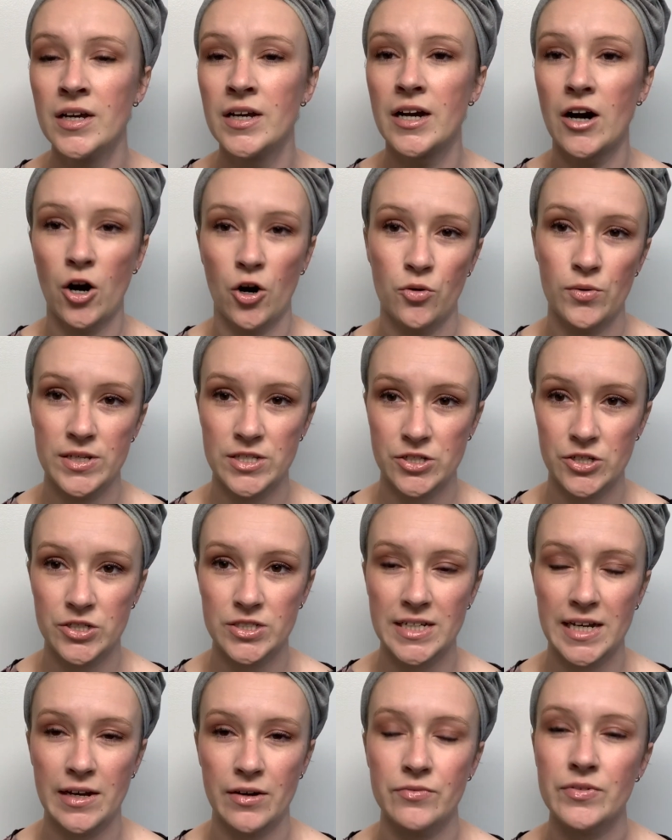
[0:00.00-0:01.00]
always good to
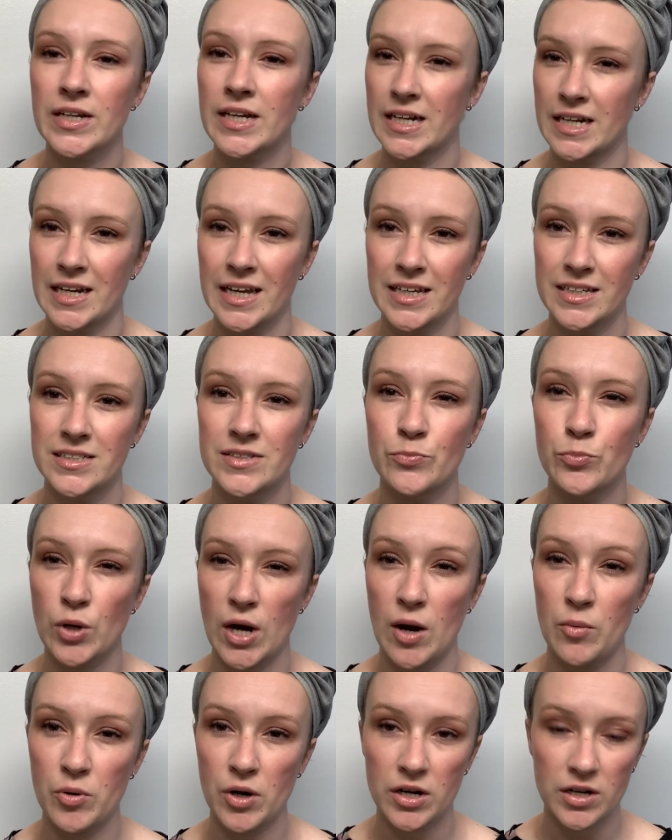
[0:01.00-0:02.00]
have like a nice brow
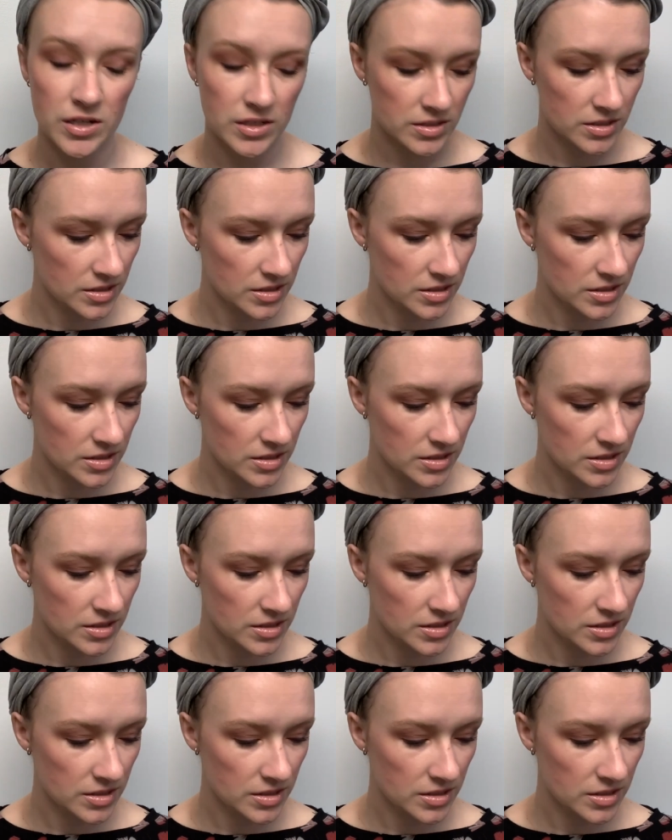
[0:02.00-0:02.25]
product.